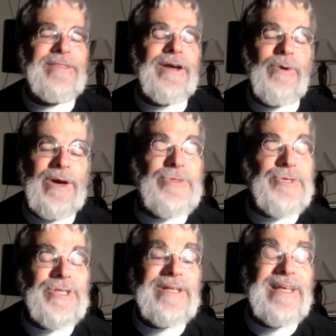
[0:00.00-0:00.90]
The
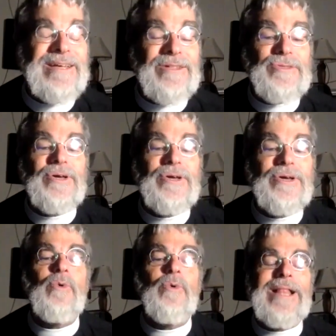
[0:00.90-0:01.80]
question is,
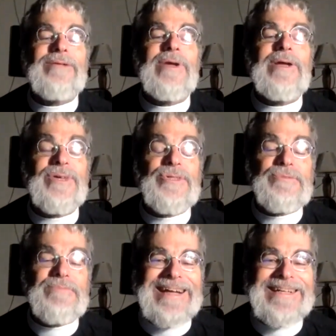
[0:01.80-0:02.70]
will we
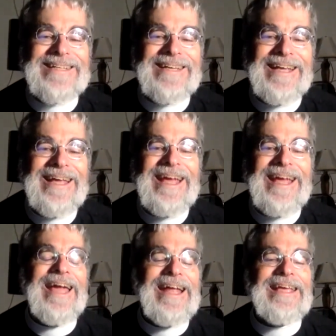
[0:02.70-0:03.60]
respect
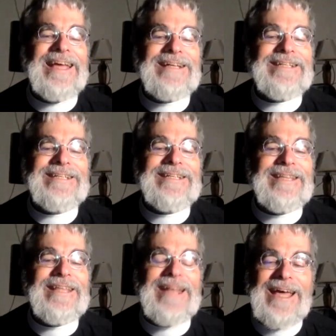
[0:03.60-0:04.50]
any entity
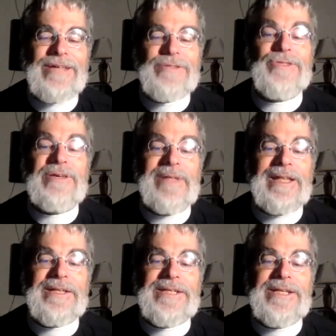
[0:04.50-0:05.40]
that has the
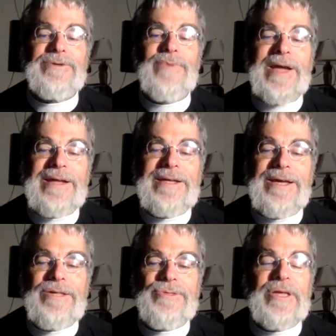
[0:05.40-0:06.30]
ability to
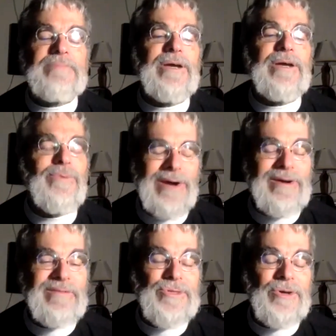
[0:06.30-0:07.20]
recognize and be aware
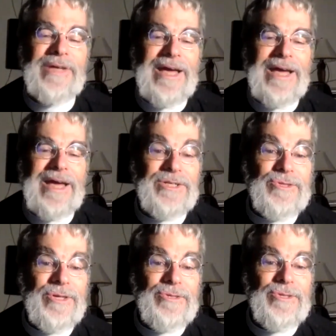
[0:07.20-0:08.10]
of its own
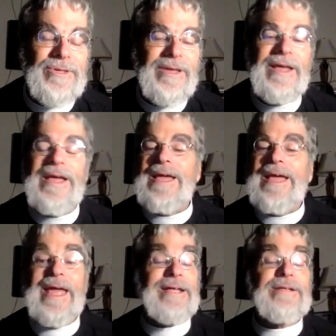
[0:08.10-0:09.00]
consciousness
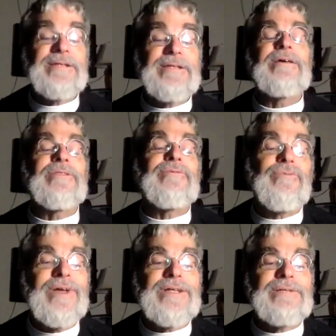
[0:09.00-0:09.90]
and the
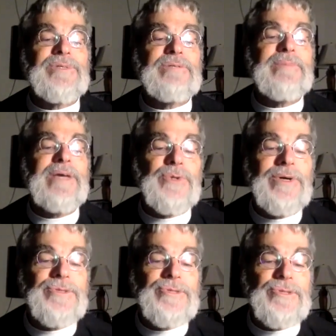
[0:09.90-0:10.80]
freedom to make
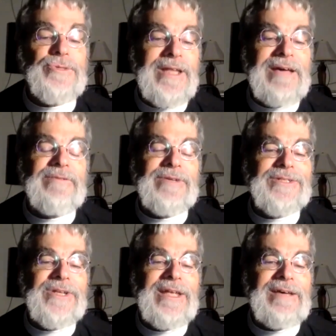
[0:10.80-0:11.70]
choices to love or not
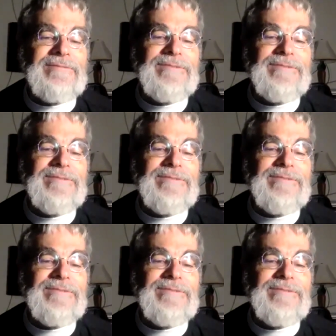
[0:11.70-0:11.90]
to love?